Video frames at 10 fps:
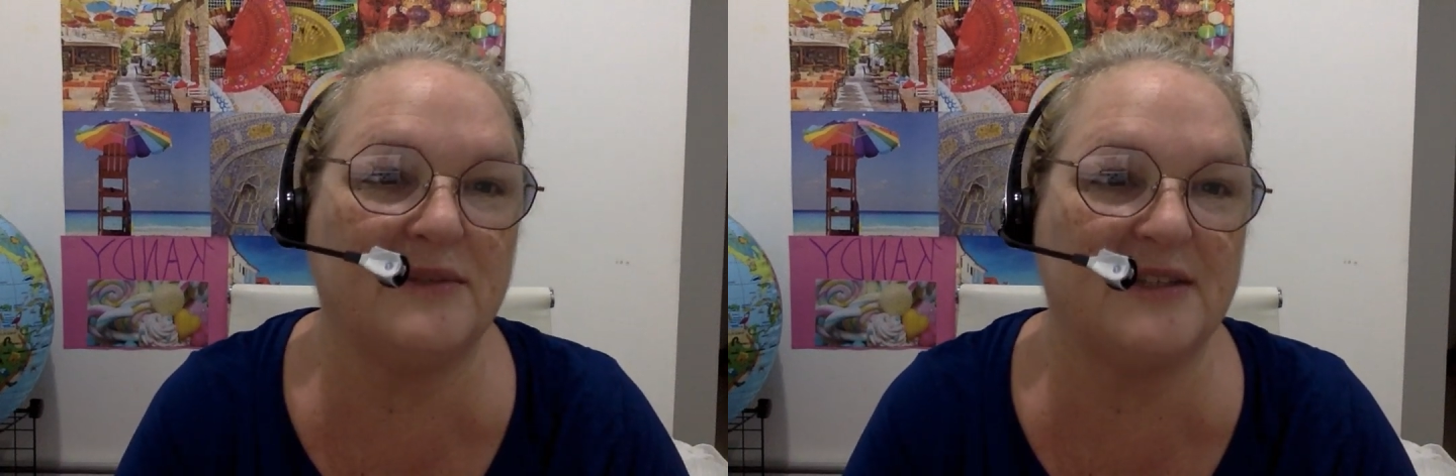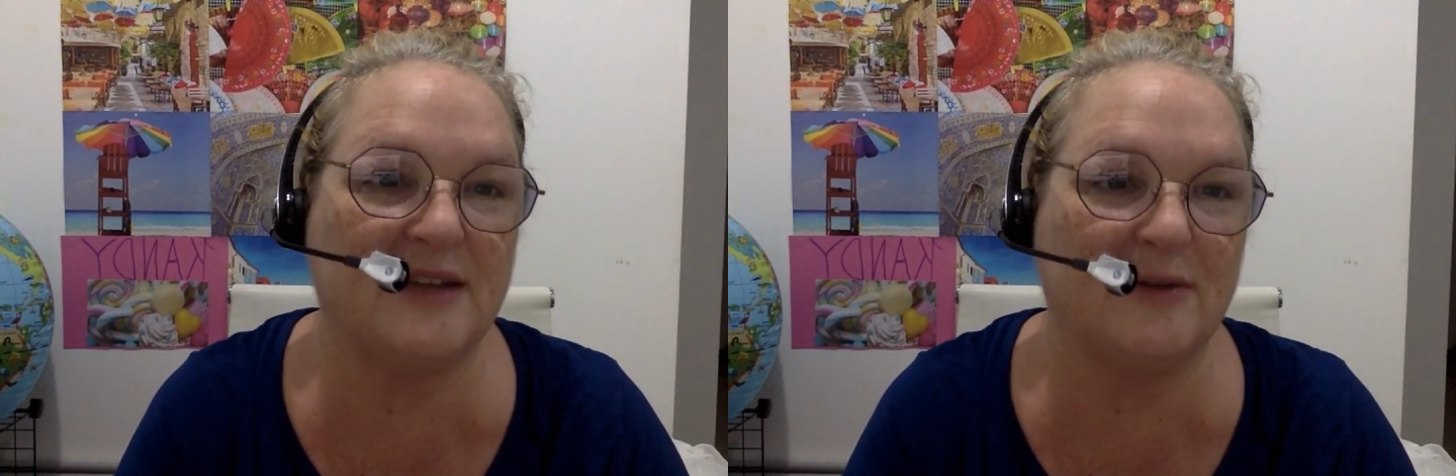
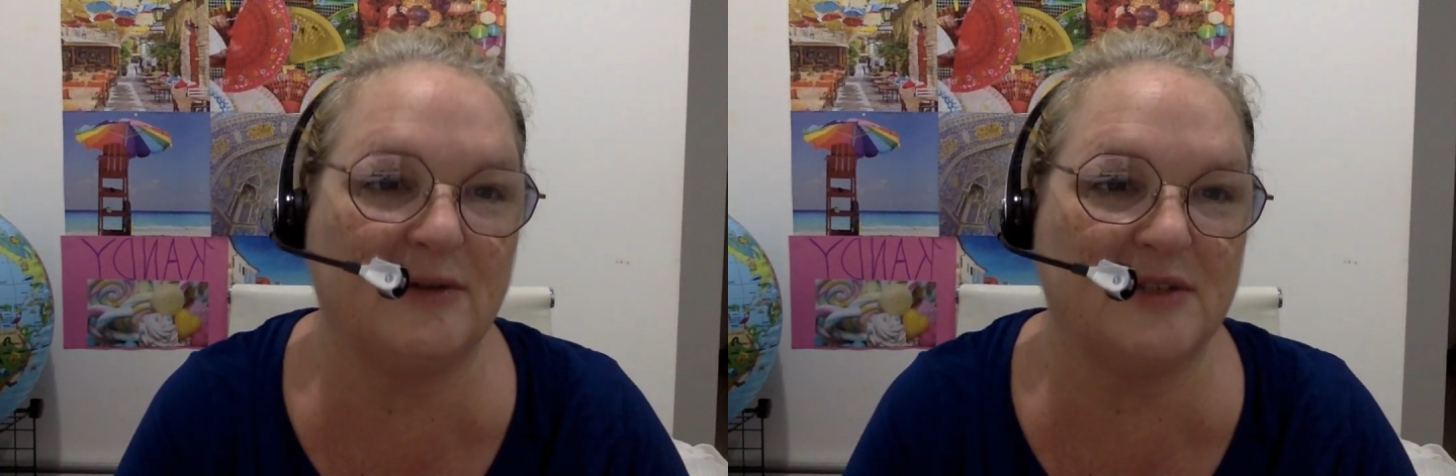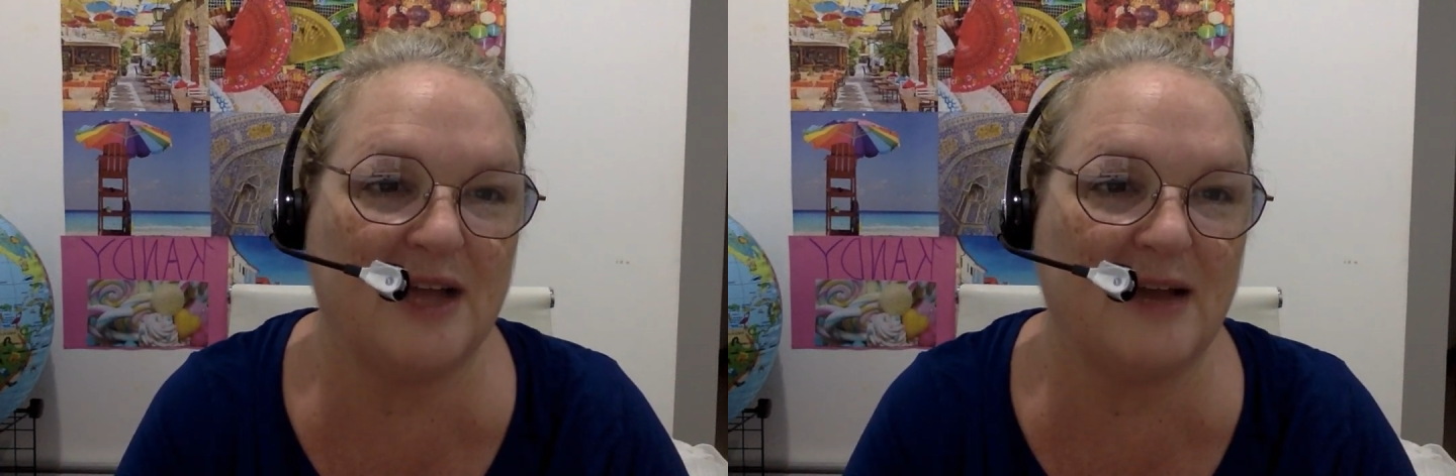
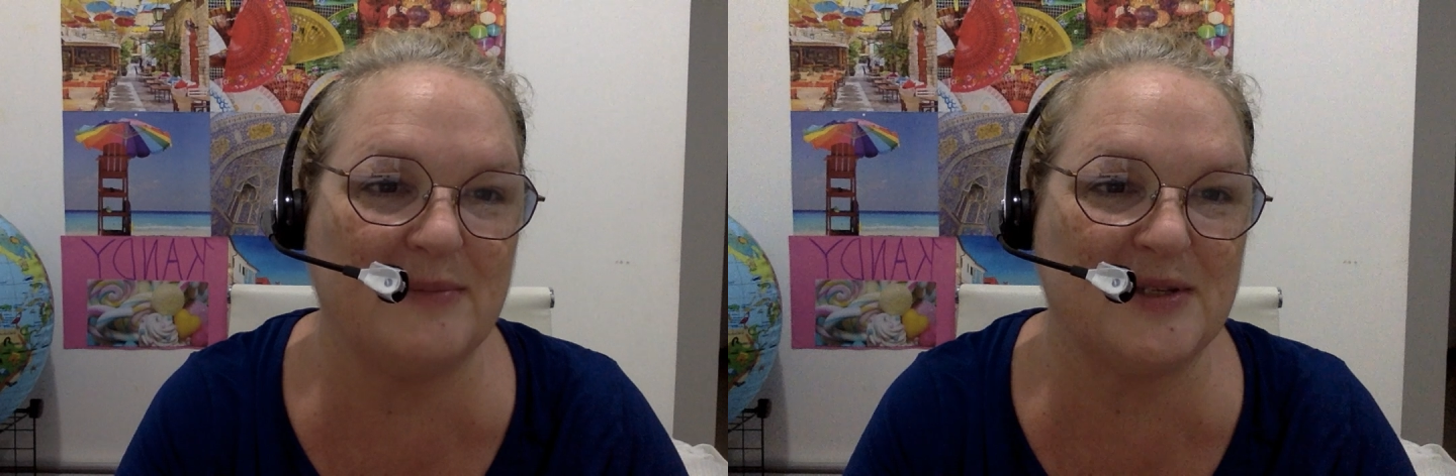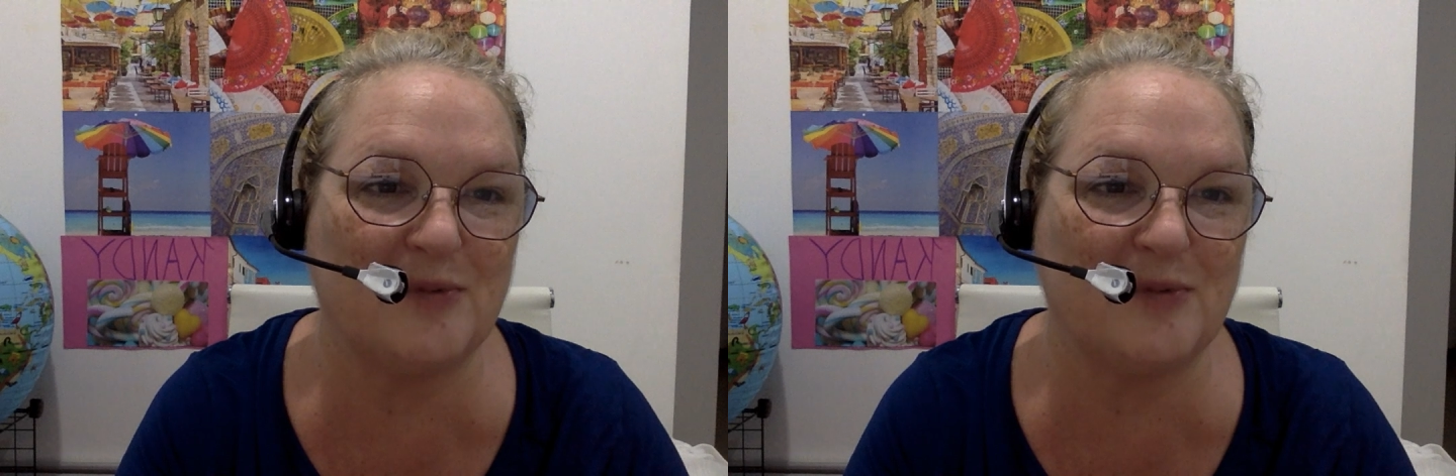several times